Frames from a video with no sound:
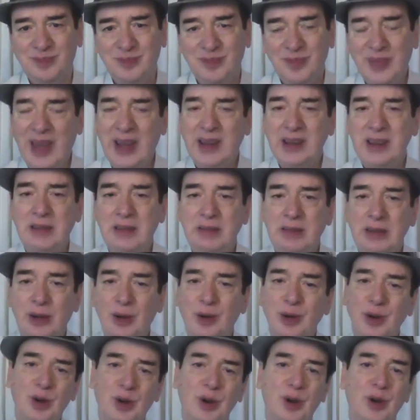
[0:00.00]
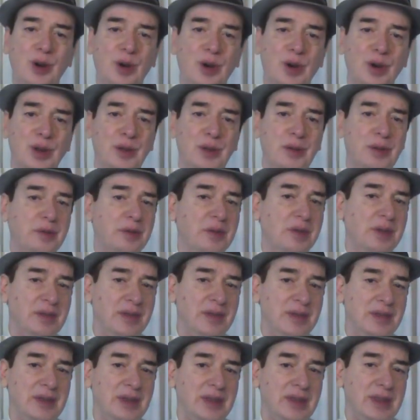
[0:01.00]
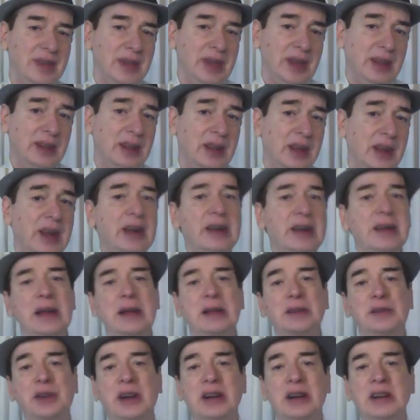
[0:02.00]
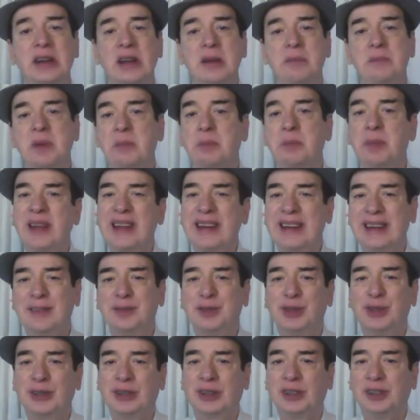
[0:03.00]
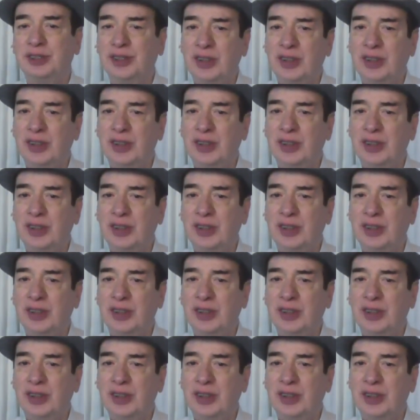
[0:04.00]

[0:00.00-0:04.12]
And they were all in great anxiety preparing for it,